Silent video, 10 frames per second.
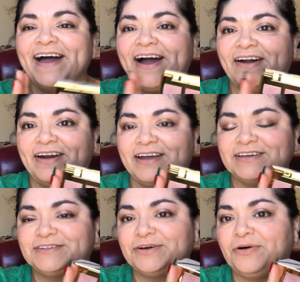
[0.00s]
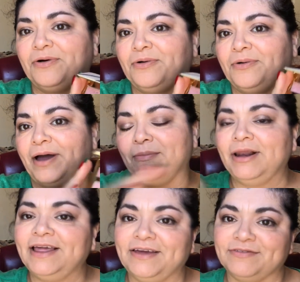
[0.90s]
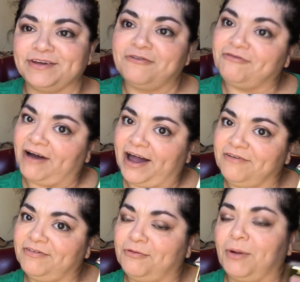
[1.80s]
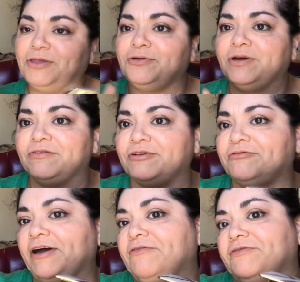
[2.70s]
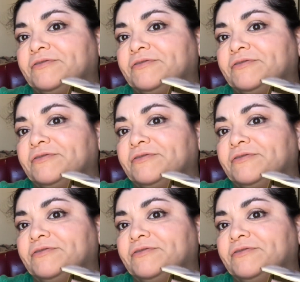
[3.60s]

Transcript: All right, so Emily gives it a five. Why do you give it a five?